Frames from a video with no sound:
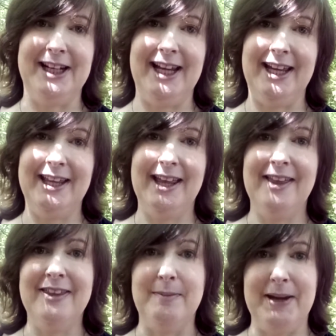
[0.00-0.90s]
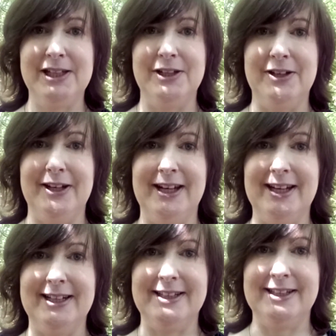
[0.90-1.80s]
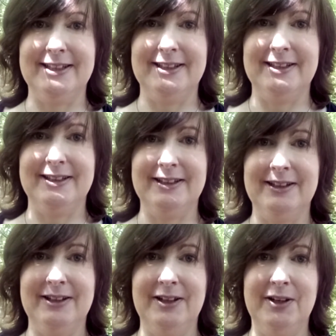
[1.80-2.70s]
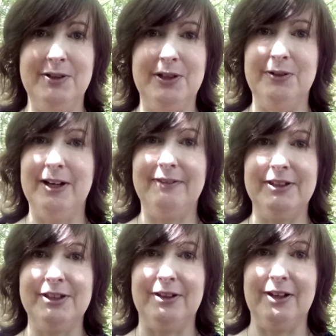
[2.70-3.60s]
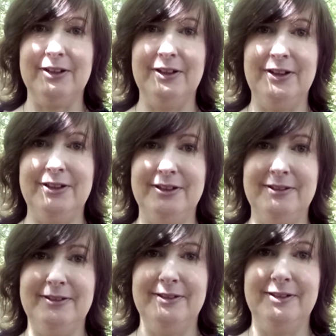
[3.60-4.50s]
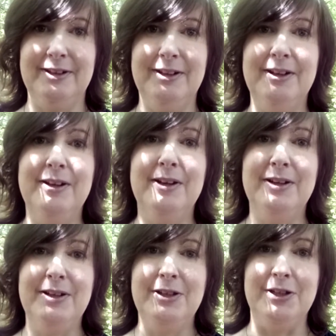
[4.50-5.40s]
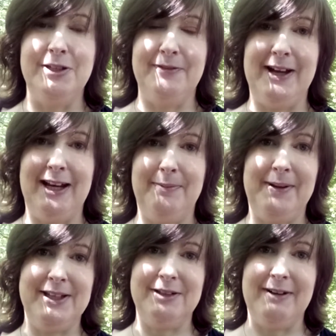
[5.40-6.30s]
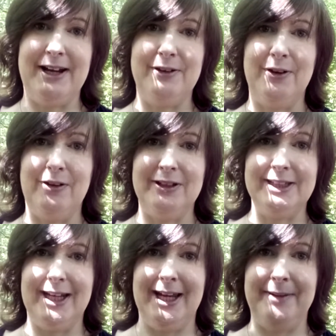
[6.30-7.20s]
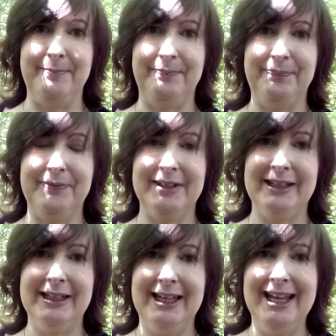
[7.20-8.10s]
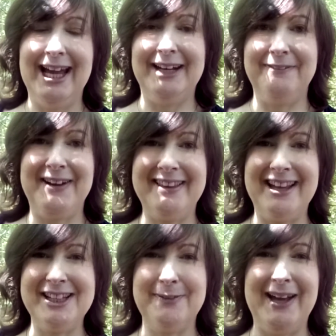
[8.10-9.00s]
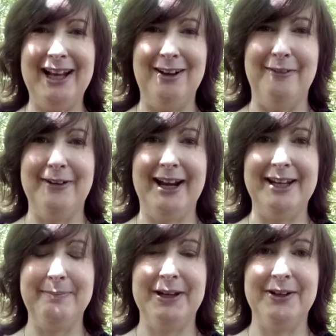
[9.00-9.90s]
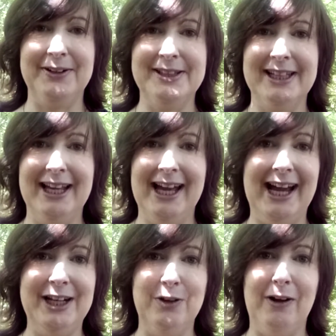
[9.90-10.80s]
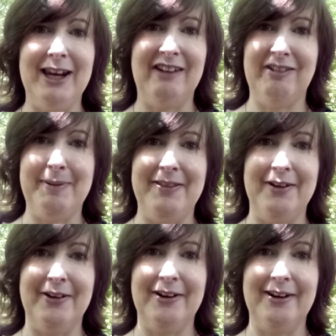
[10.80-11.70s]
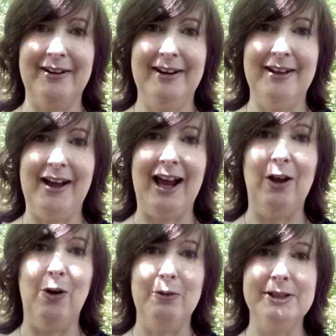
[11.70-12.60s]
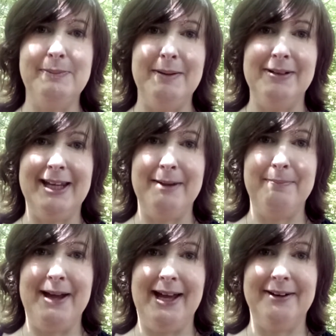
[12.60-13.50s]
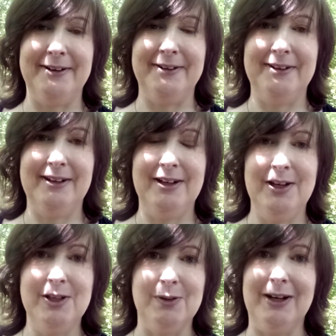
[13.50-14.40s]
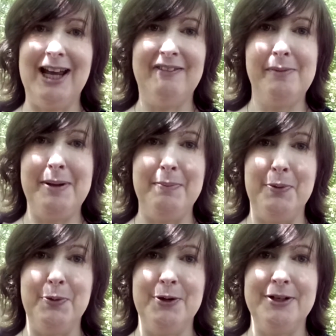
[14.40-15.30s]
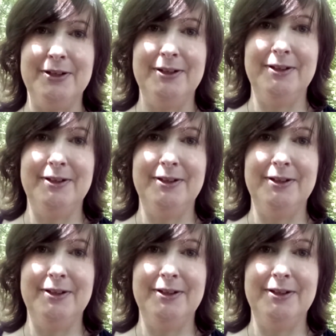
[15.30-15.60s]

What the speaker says: day that makes you good at it. So you don't have to start good, you develop as a writer all the time. And in fact, that's why I love writing, because I know I'll never be there. I'll always be able to get better. So I'll never be bored,